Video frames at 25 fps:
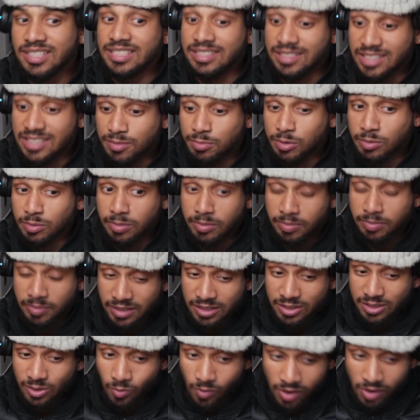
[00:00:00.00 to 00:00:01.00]
Just be
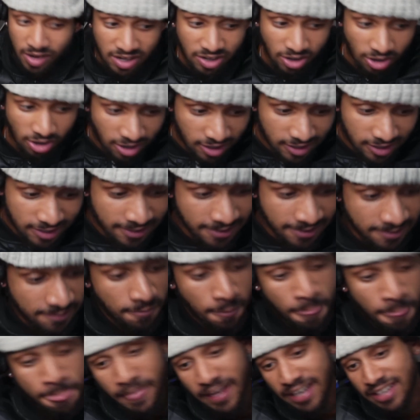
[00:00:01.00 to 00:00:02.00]
prepared to work hard
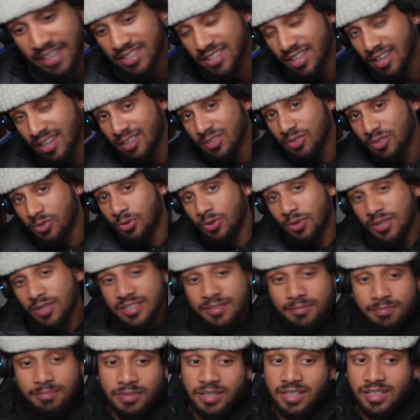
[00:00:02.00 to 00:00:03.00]
and shout out to all the,
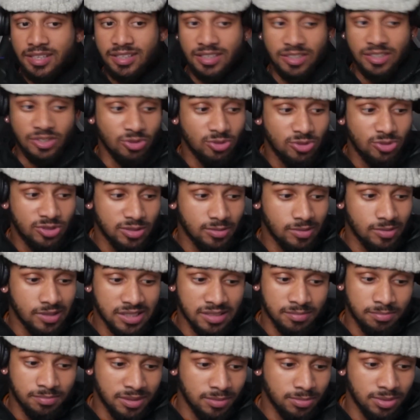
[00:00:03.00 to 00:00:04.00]
the YouTubers
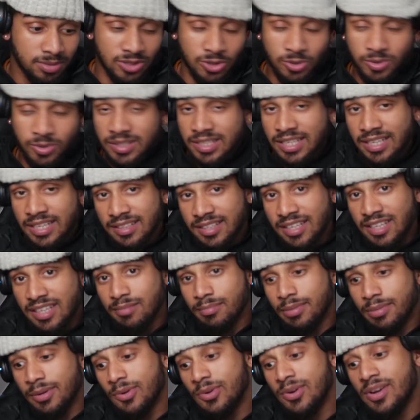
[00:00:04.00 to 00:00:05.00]
and people doing their thing,
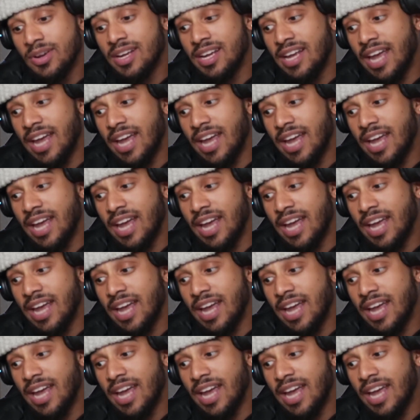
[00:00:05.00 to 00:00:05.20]
bro.